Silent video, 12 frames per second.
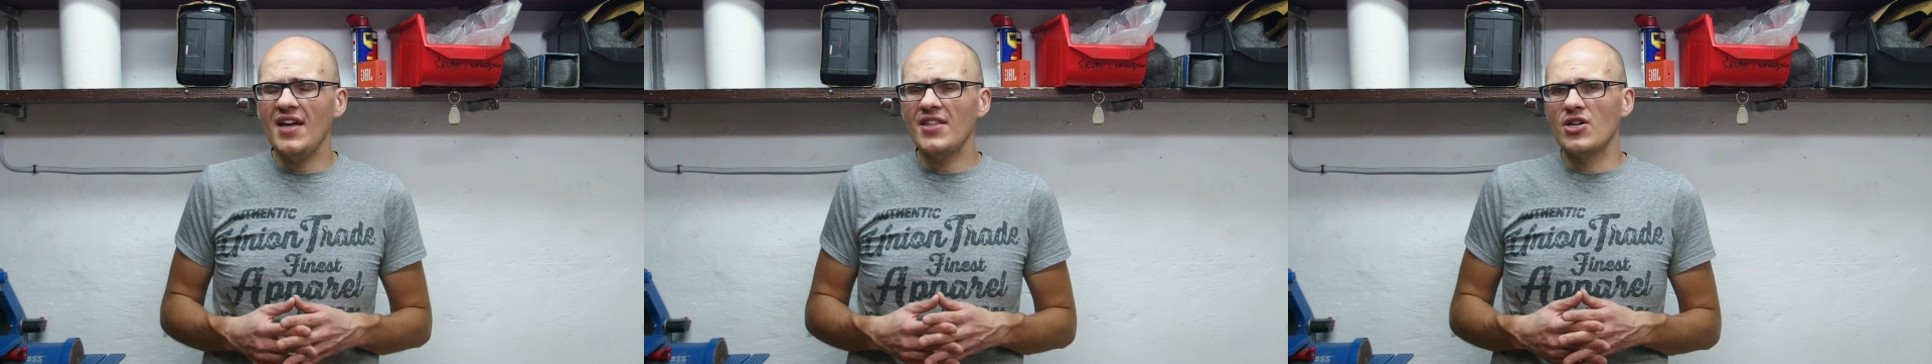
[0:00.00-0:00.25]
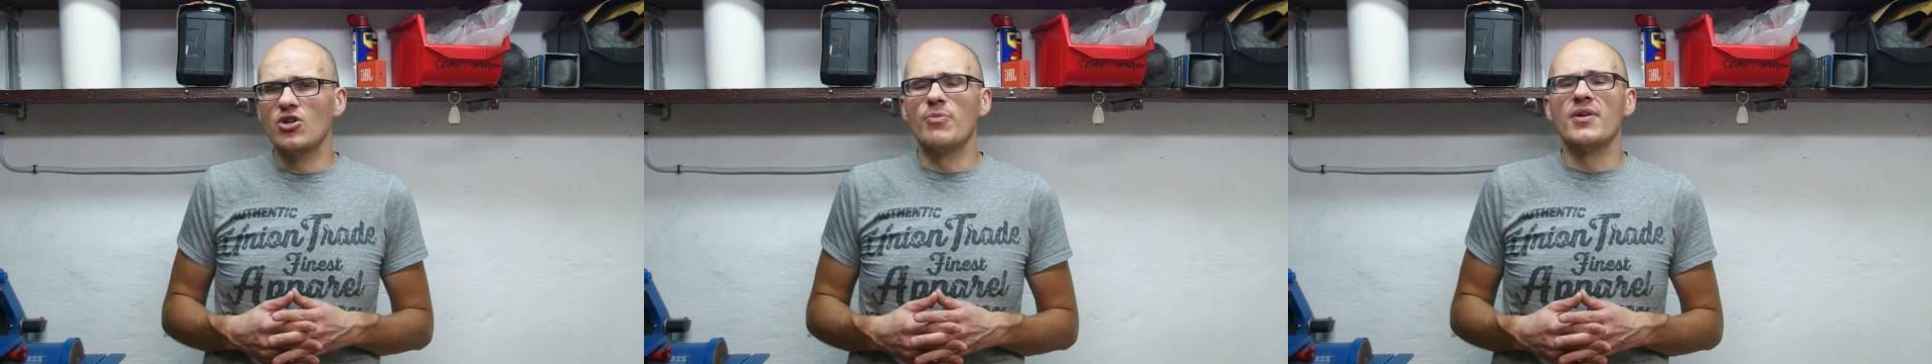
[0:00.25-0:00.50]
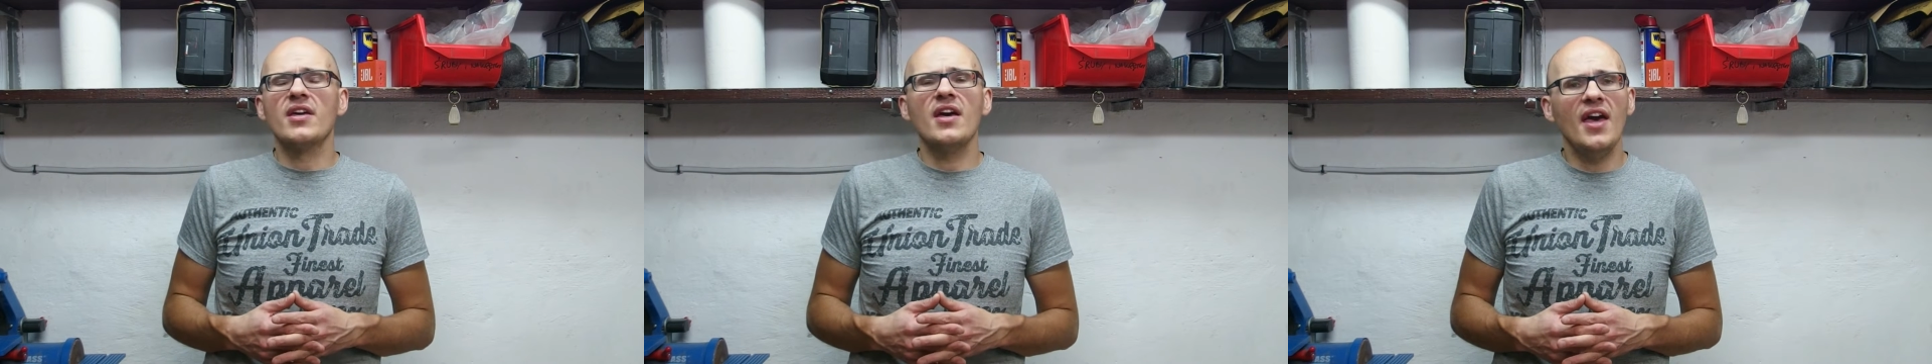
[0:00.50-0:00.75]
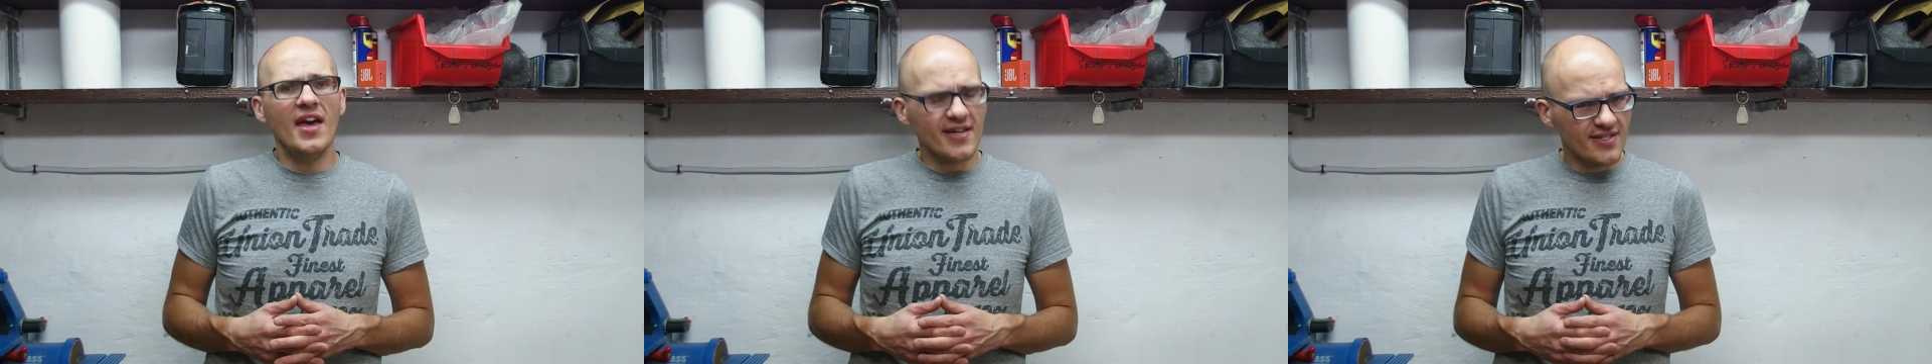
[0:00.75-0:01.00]
anaerobic
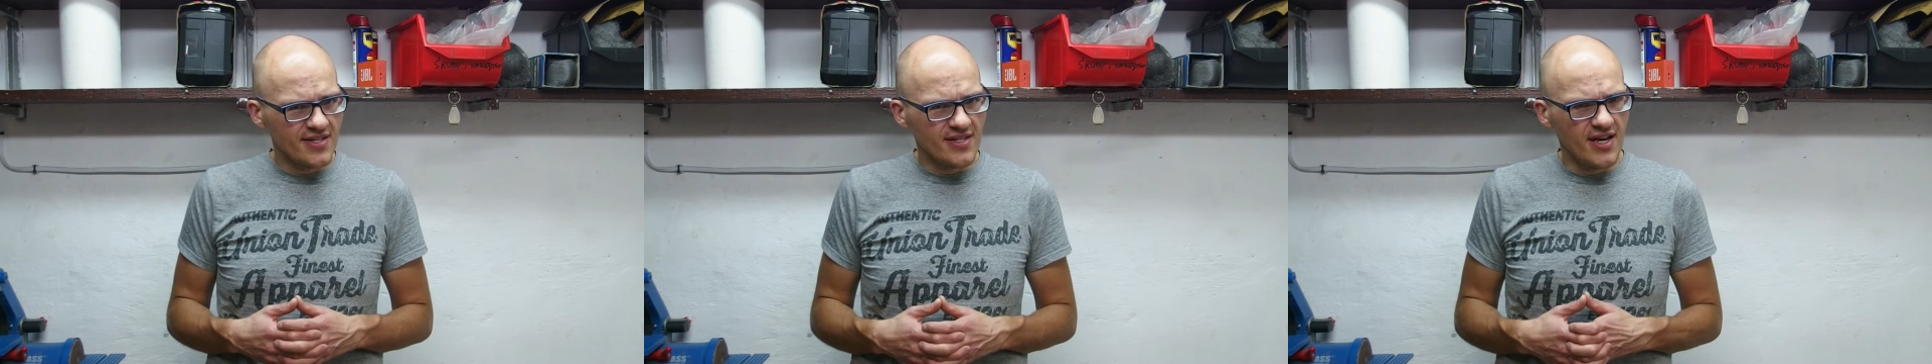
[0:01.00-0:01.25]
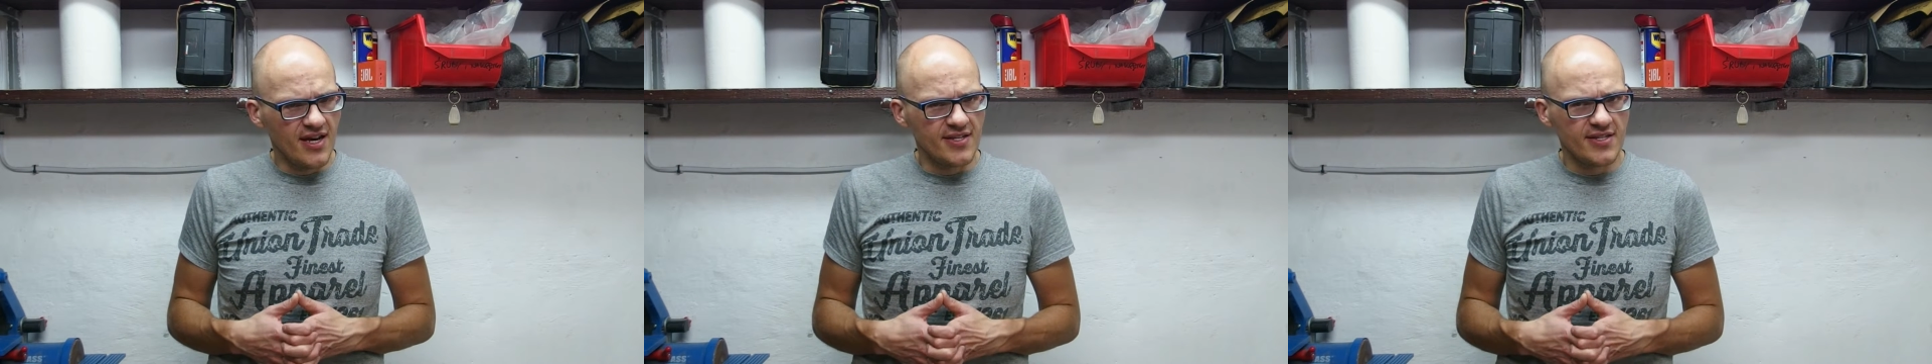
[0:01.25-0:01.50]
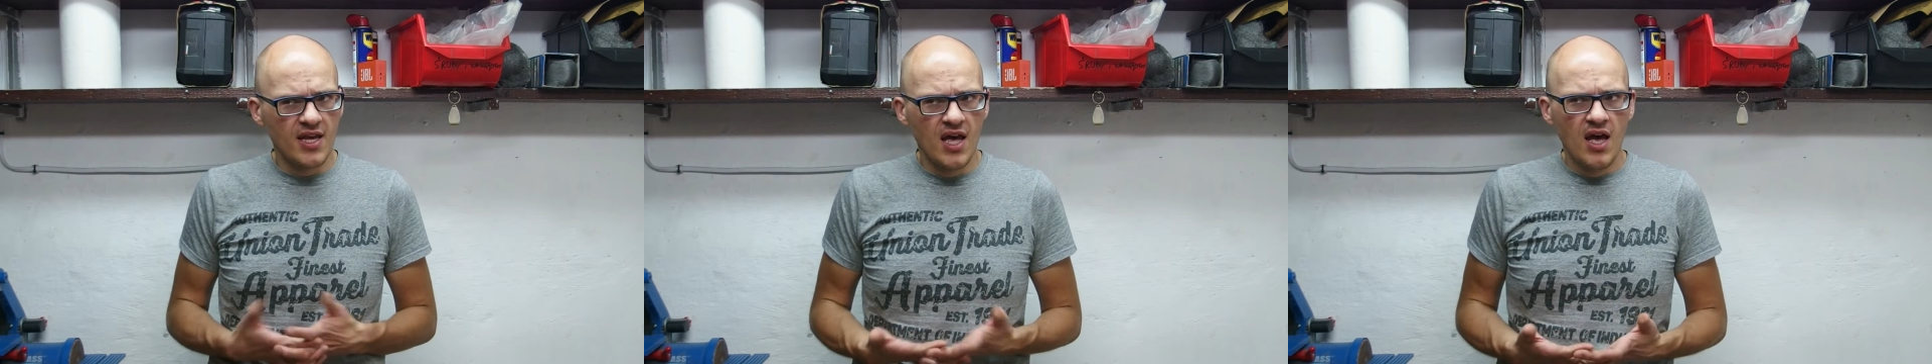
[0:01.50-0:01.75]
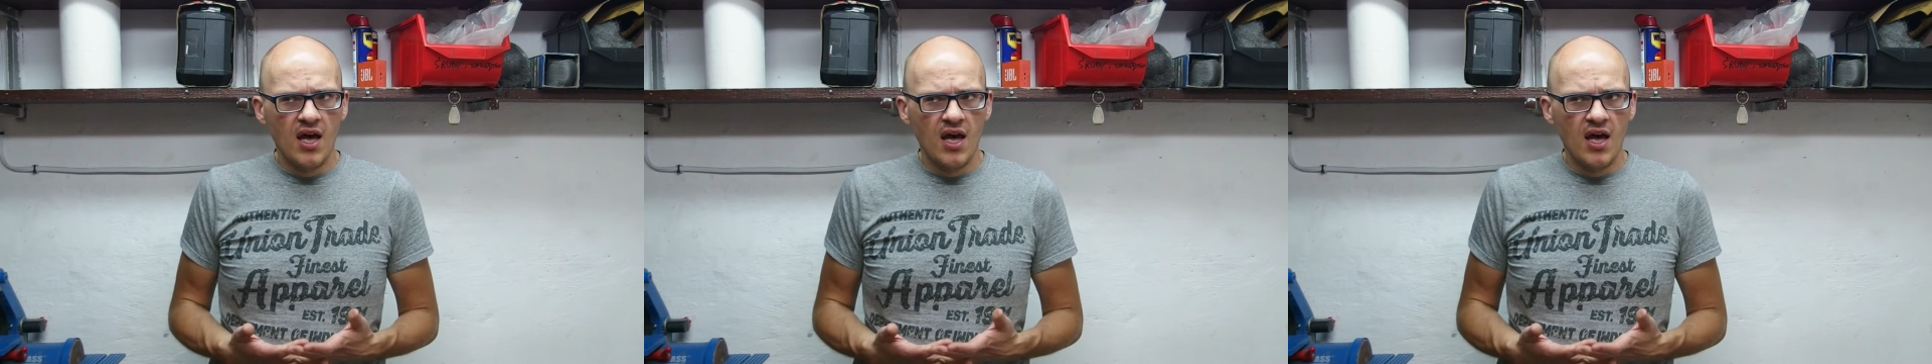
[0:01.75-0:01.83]
exercise.